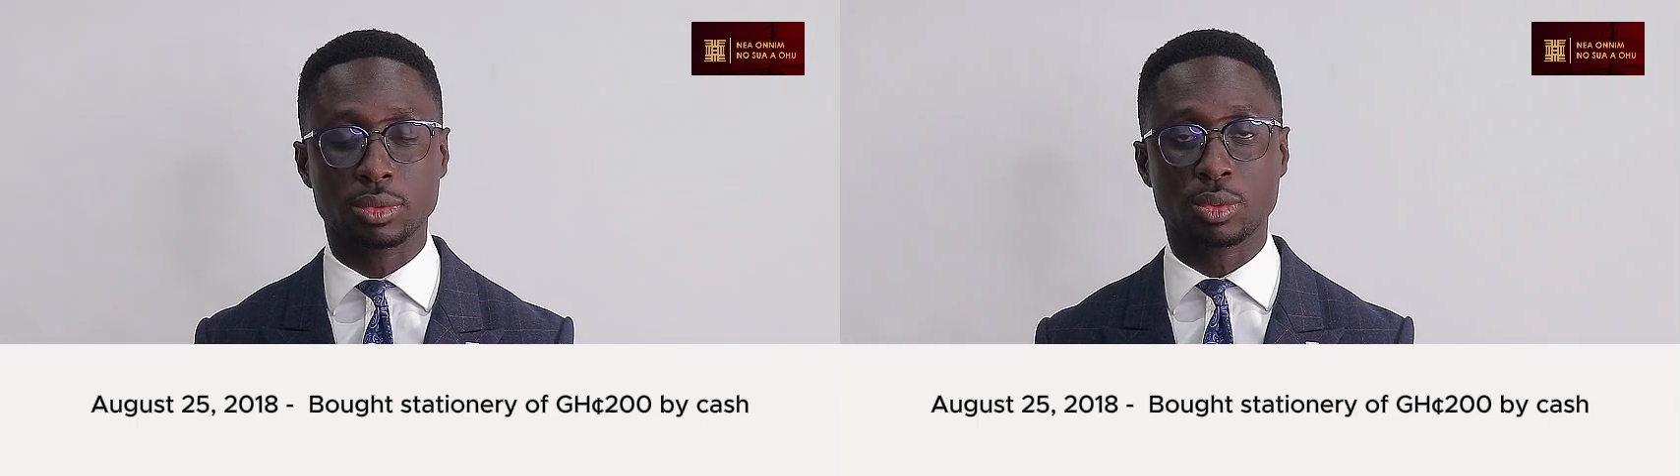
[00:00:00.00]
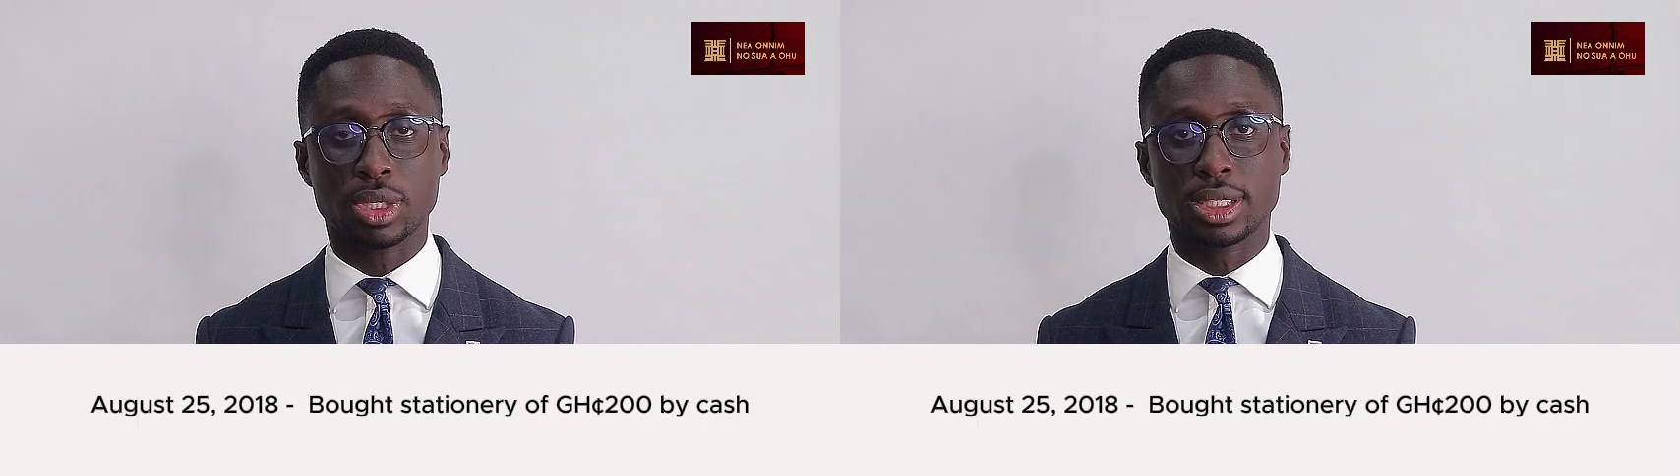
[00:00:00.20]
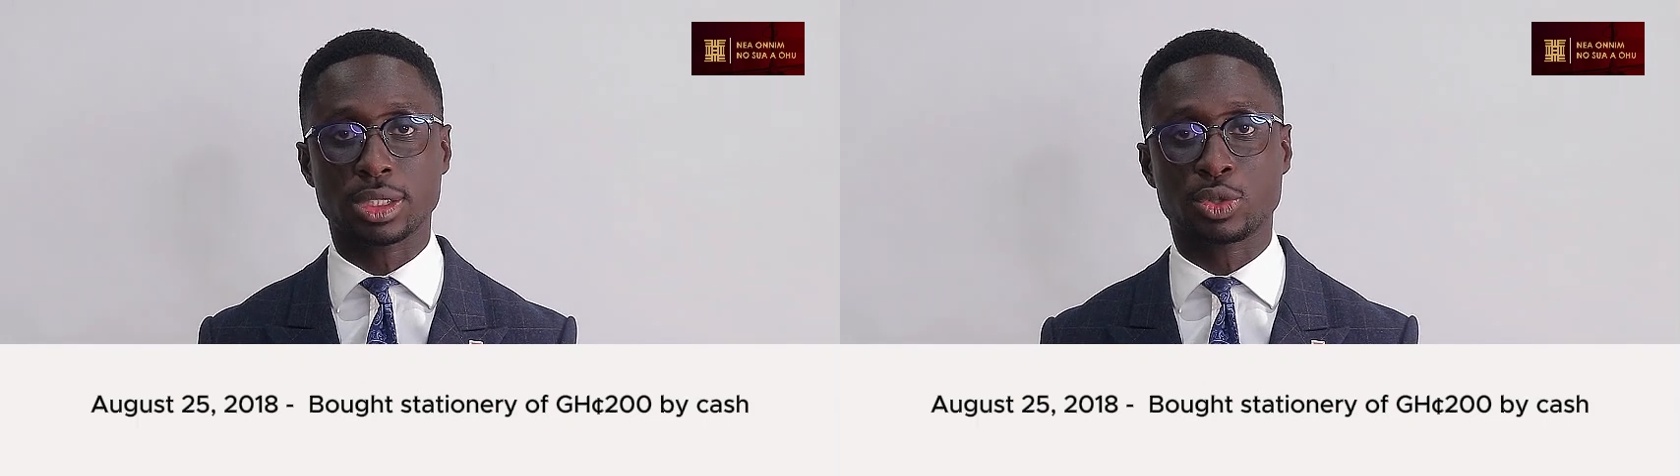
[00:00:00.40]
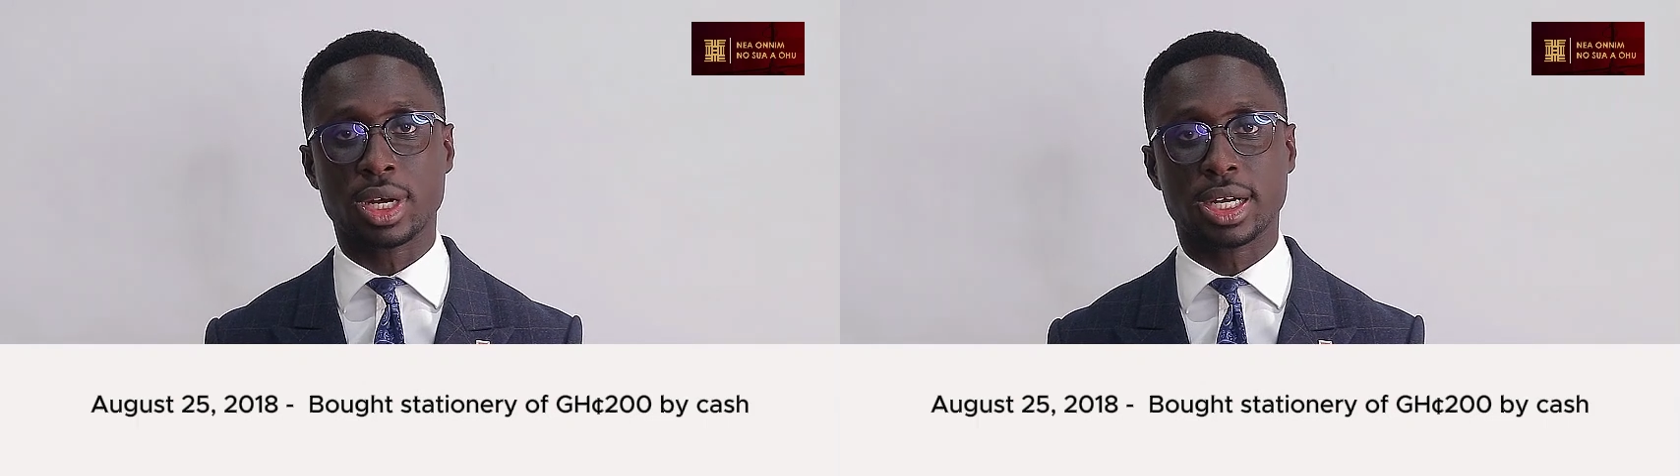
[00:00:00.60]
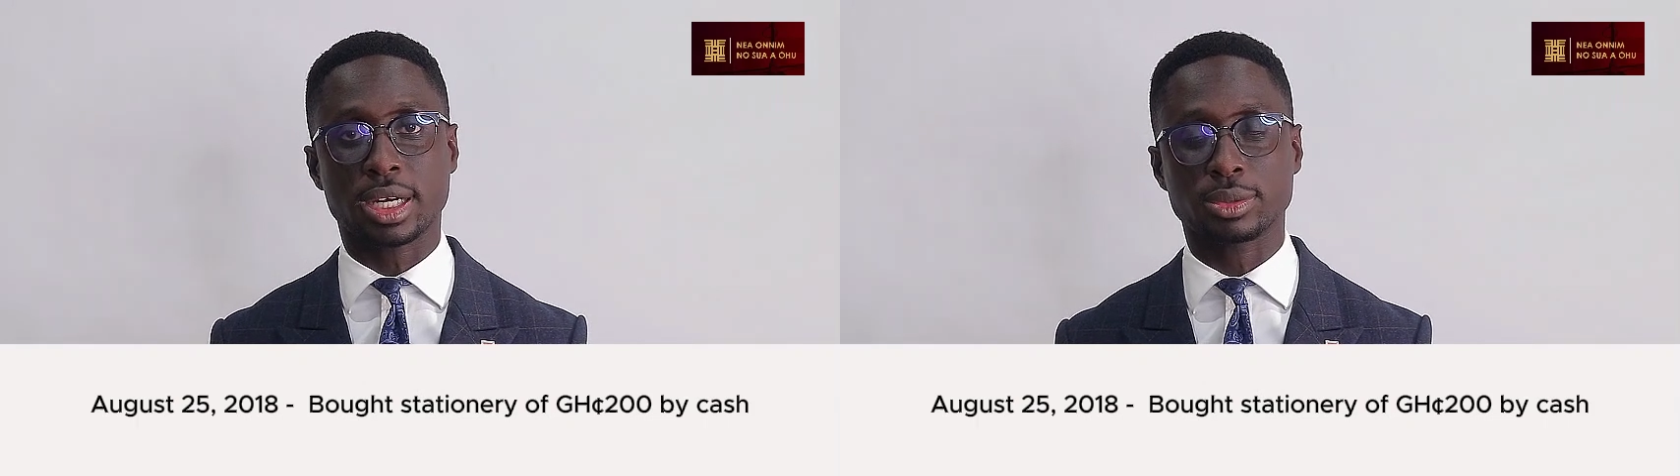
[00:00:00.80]
What are the two
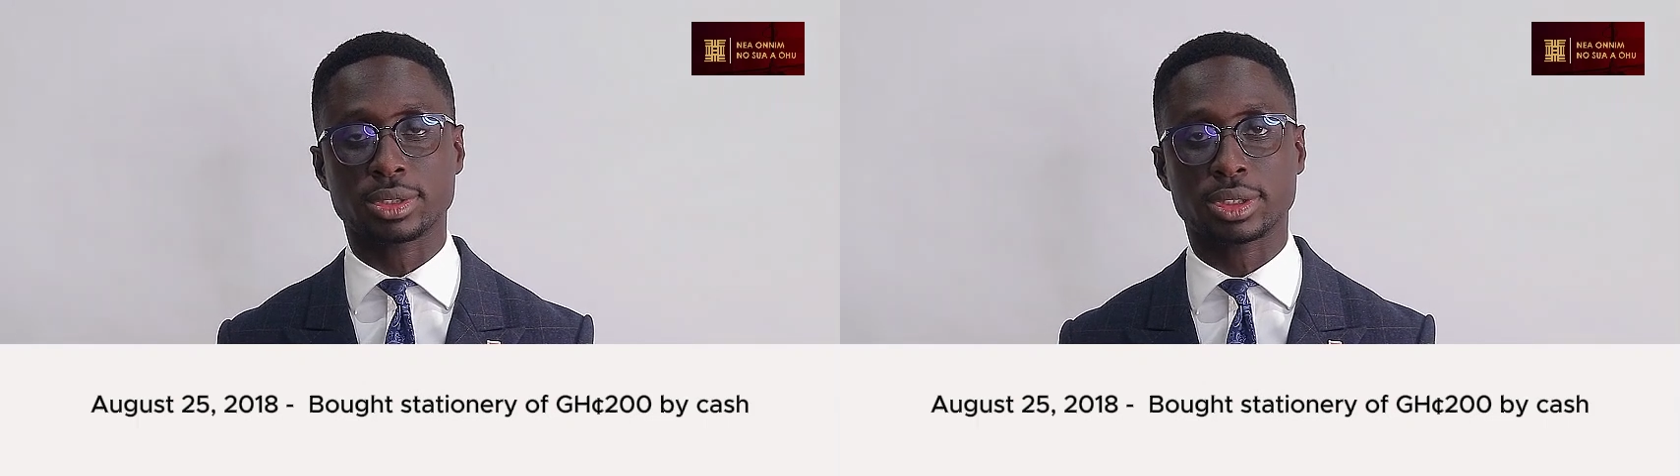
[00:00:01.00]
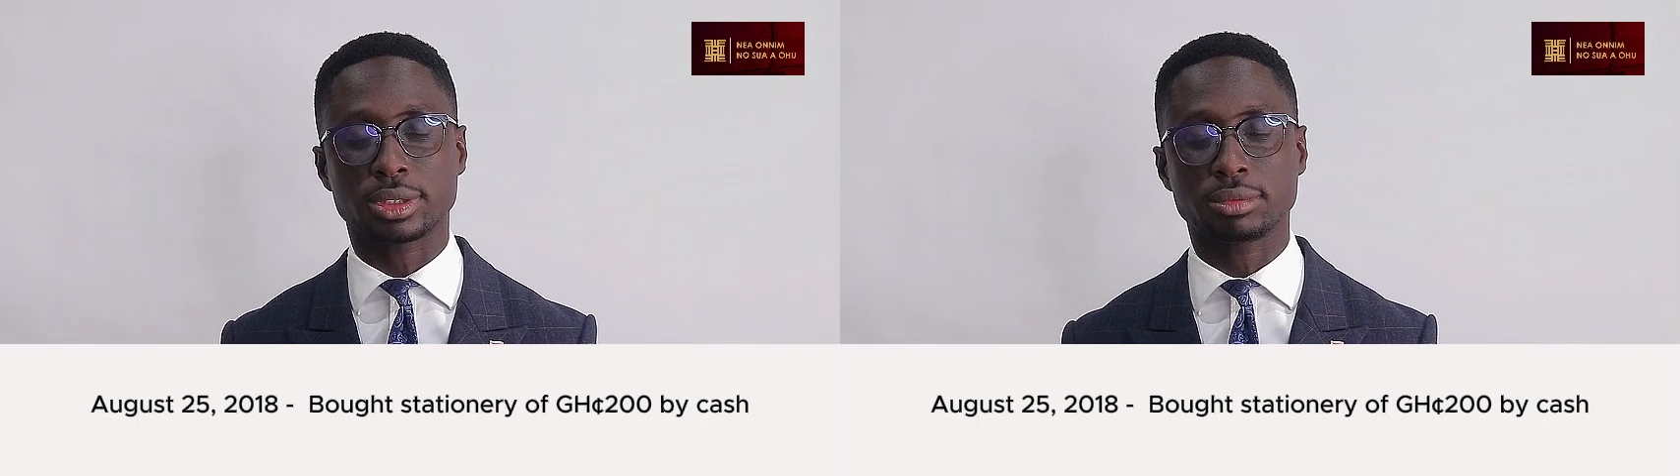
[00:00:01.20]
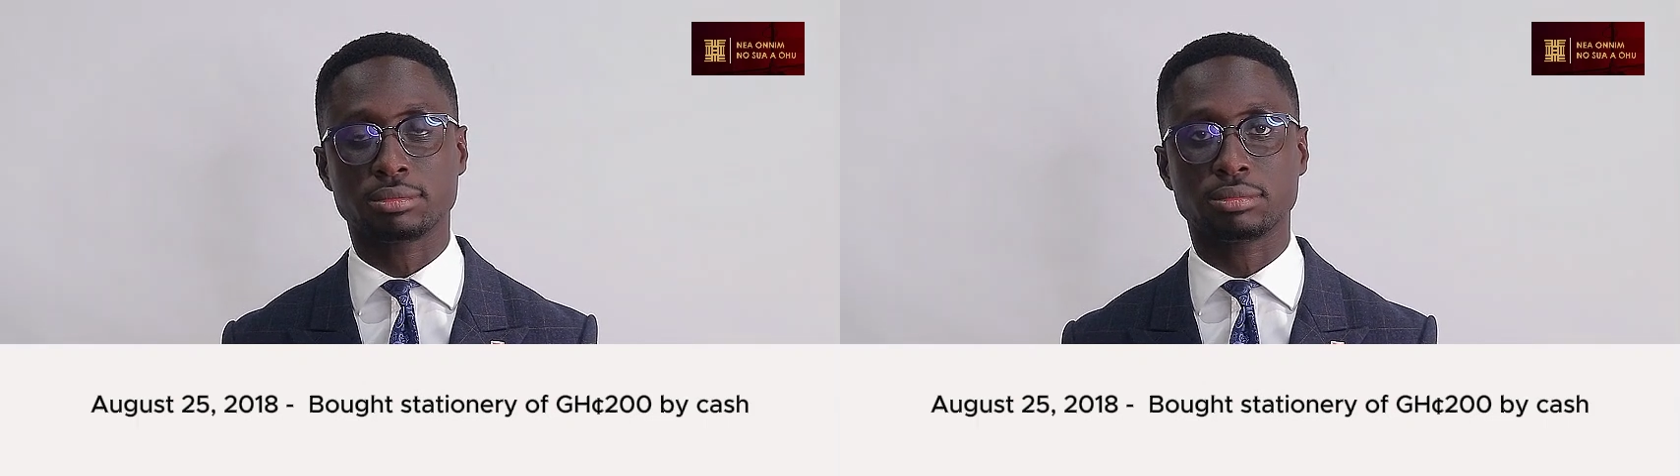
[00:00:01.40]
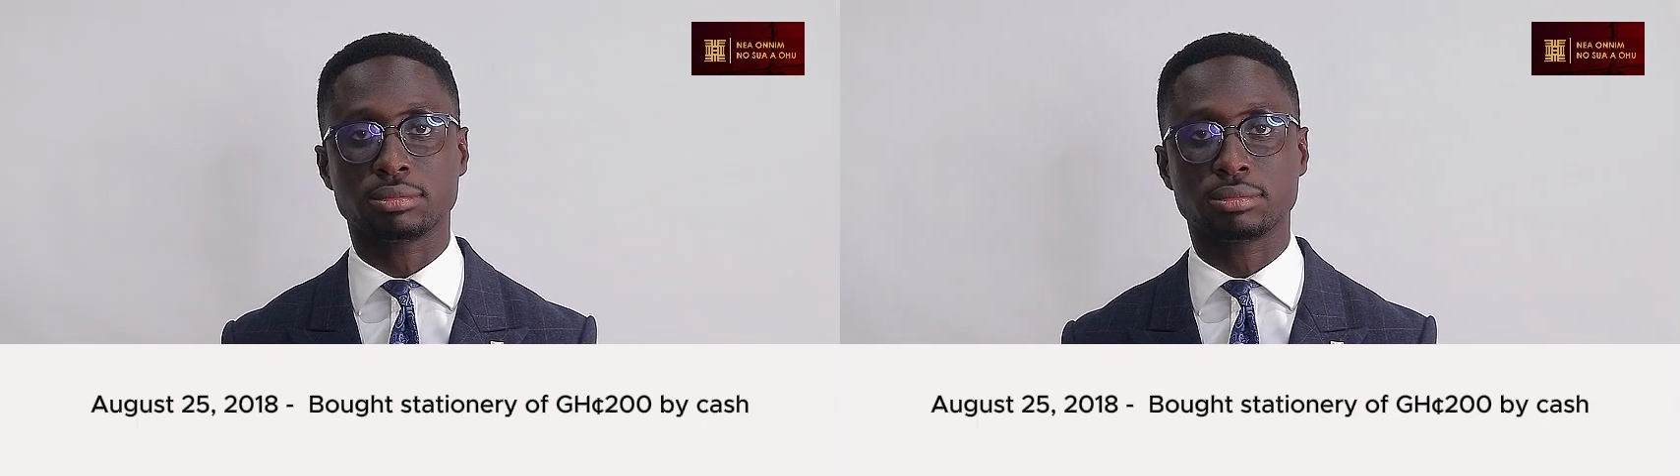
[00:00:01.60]
accounts?